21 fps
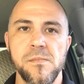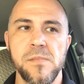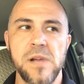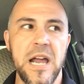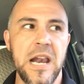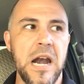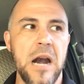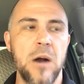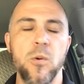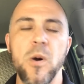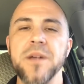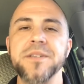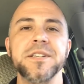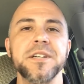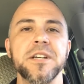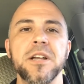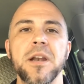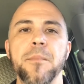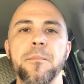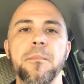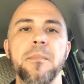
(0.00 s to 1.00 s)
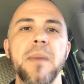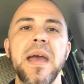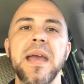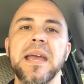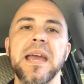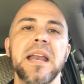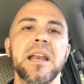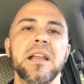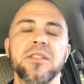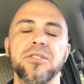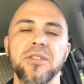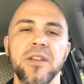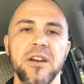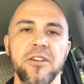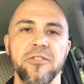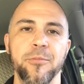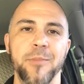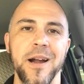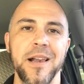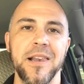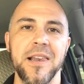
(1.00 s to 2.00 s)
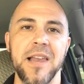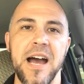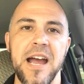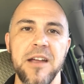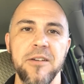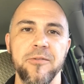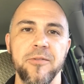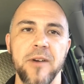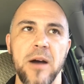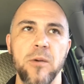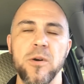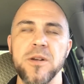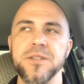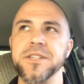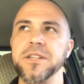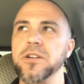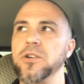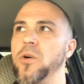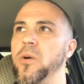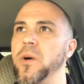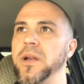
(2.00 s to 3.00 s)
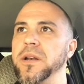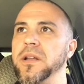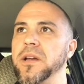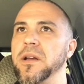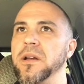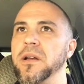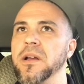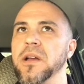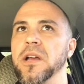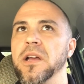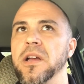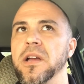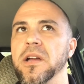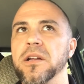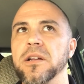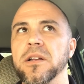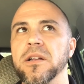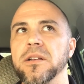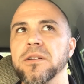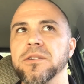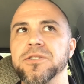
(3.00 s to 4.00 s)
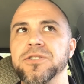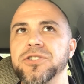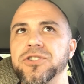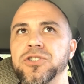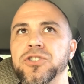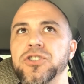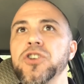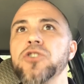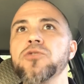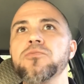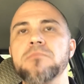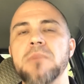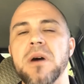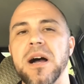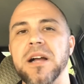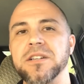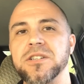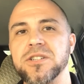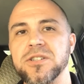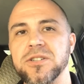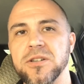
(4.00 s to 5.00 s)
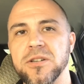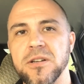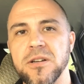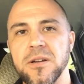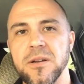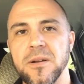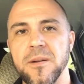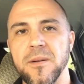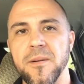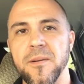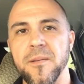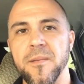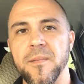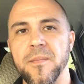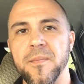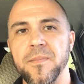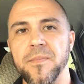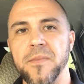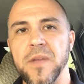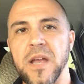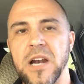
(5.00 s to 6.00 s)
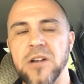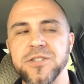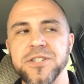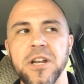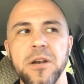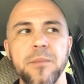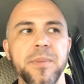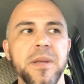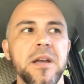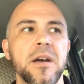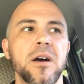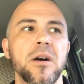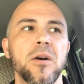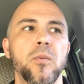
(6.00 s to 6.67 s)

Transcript: And I wasn't going to make anything of my life. I wasn't going to do much. And I was going to be